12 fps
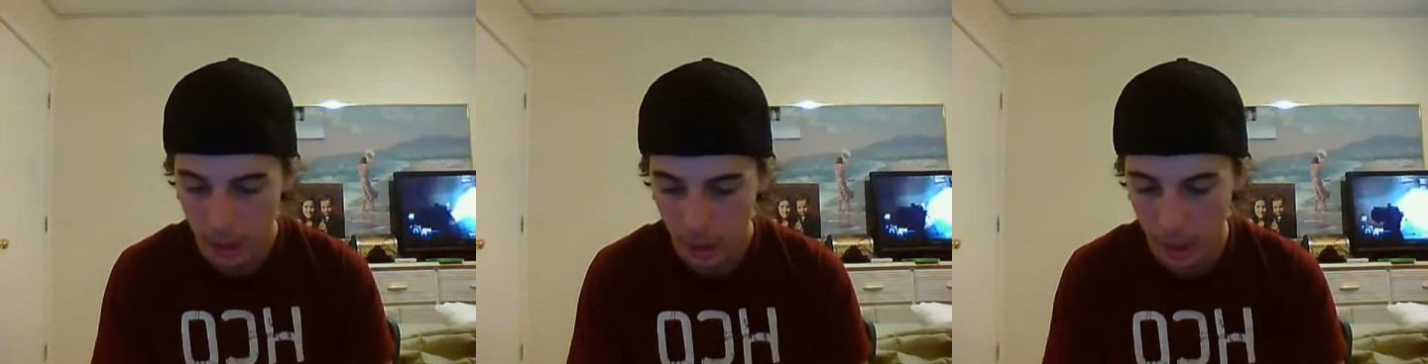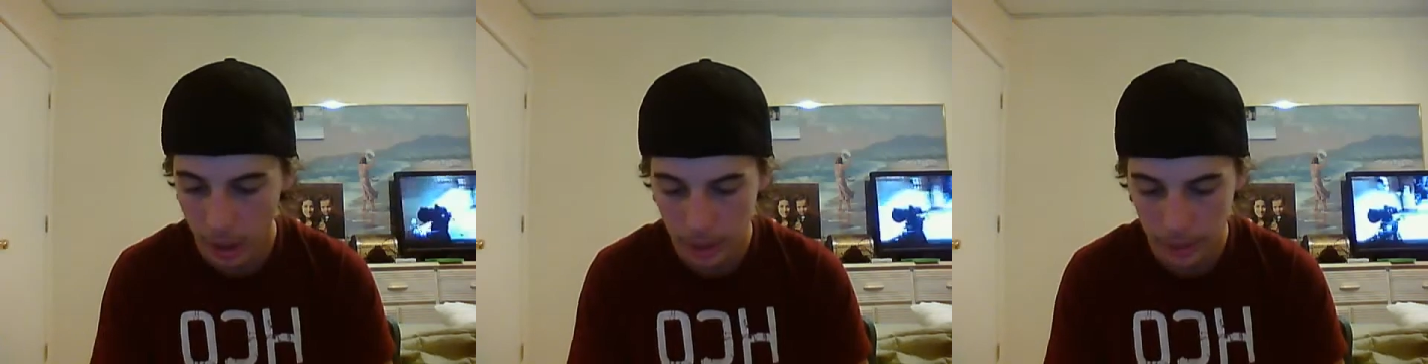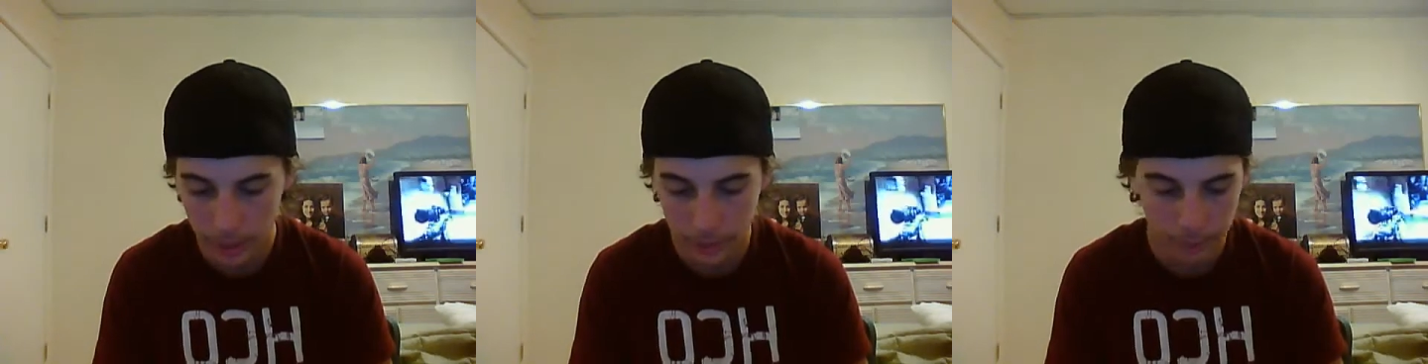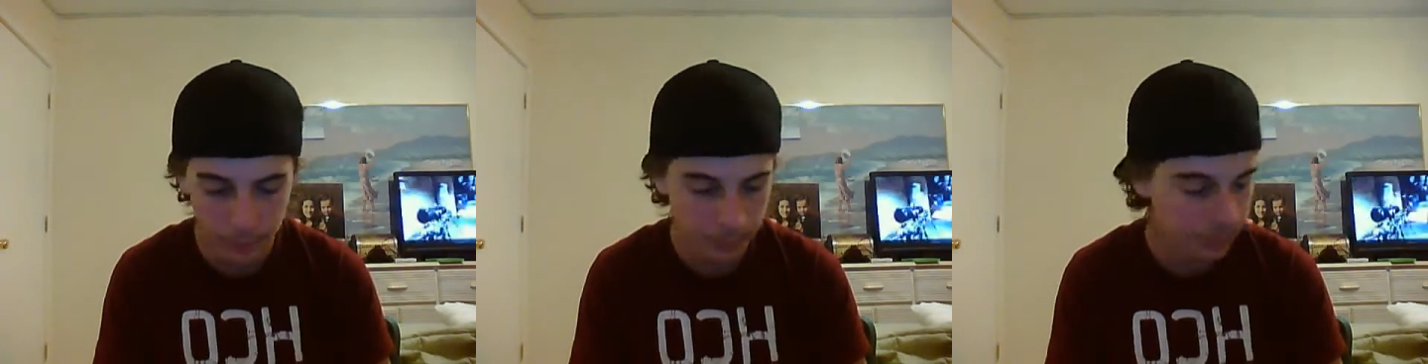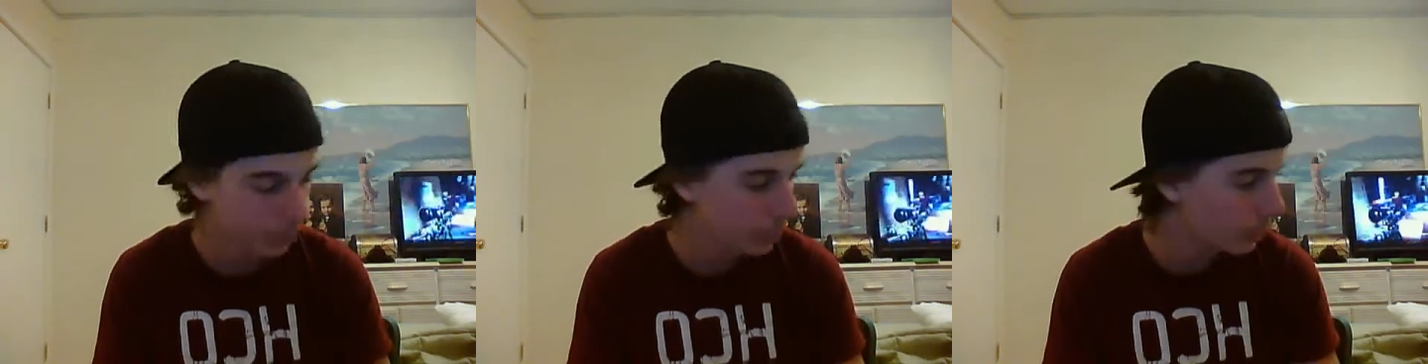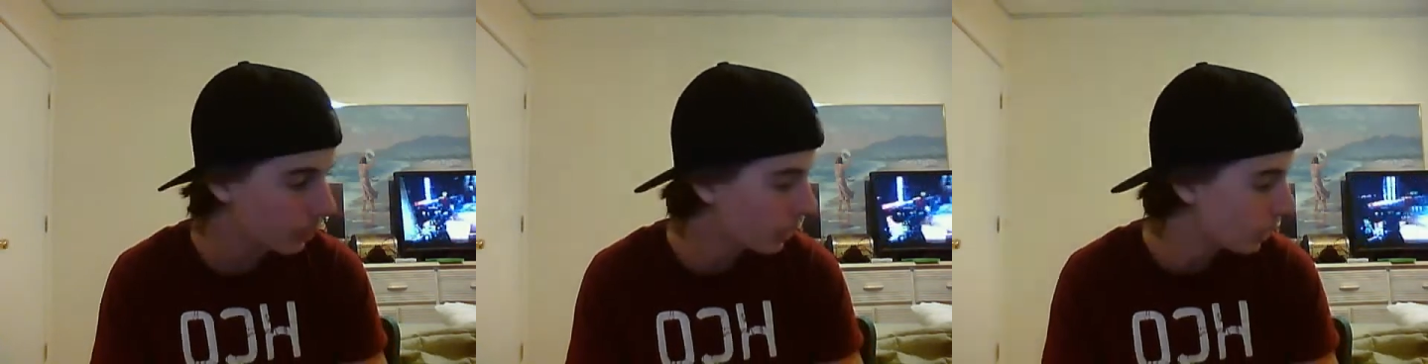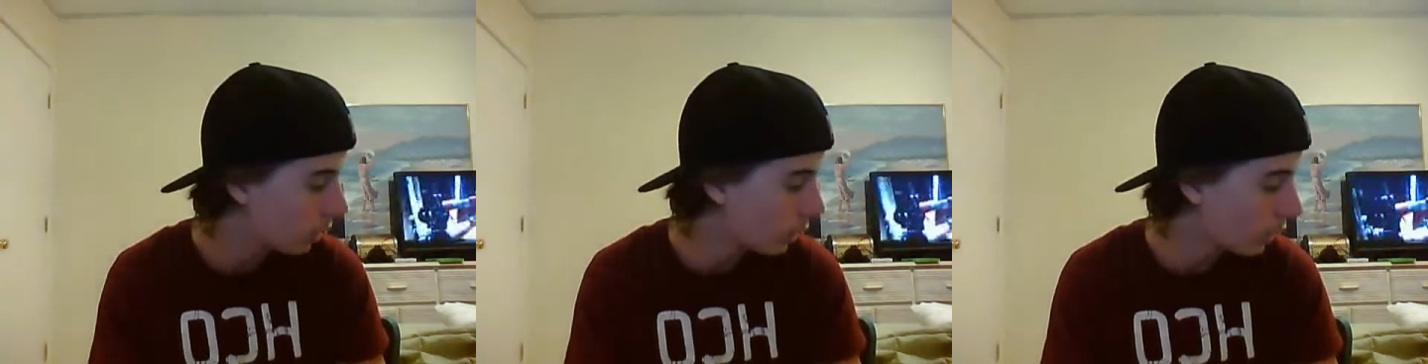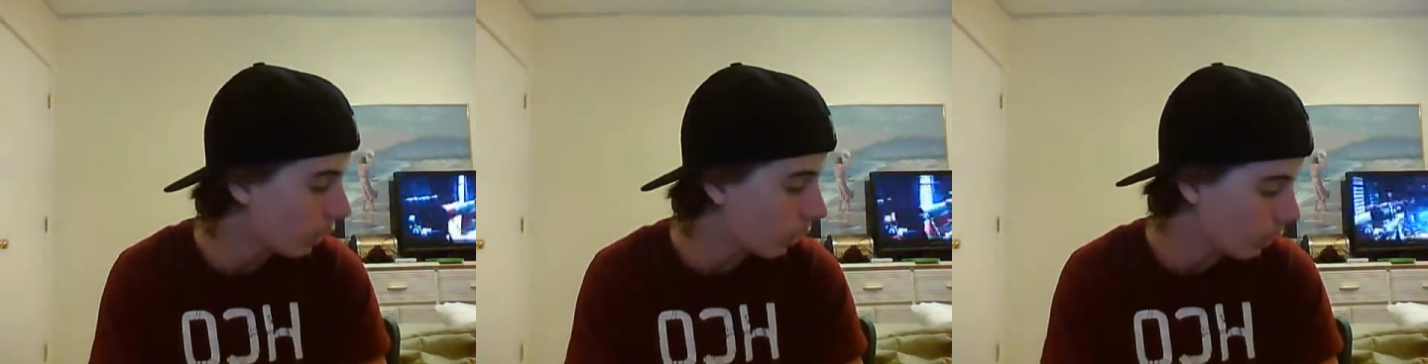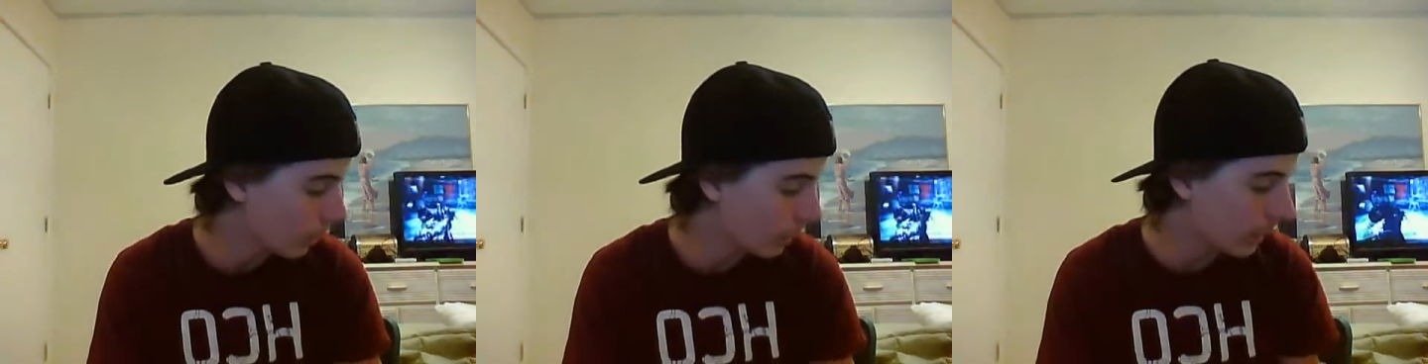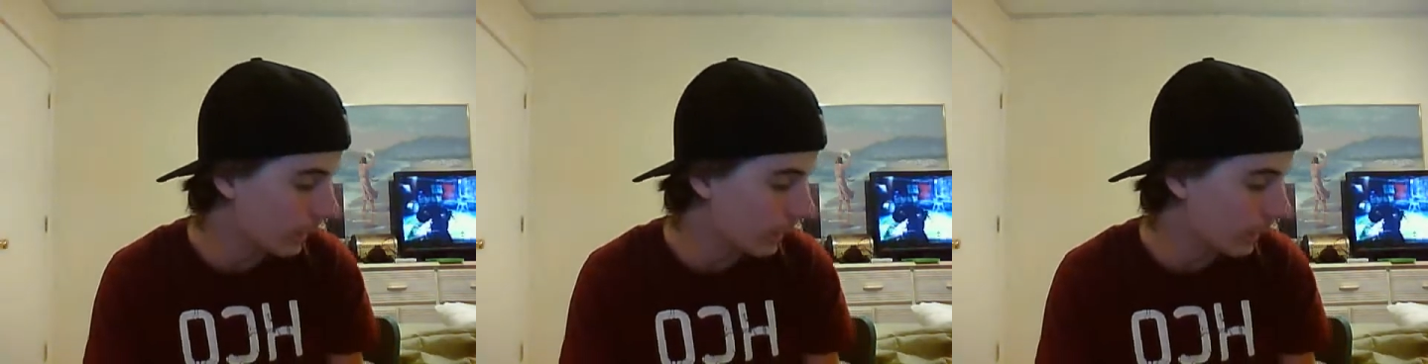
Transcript: The only